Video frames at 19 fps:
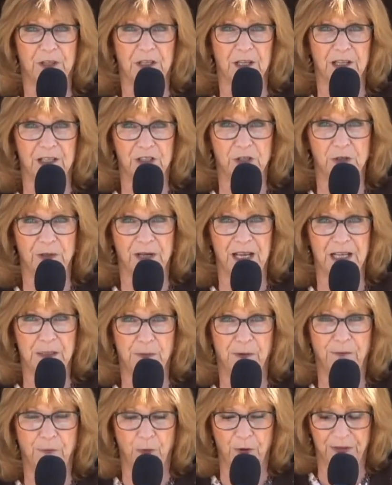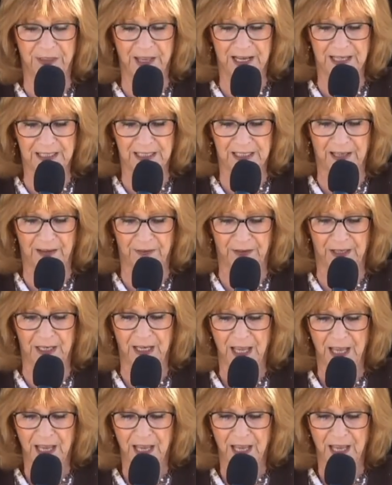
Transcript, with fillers: the, two days before Thanksgiving.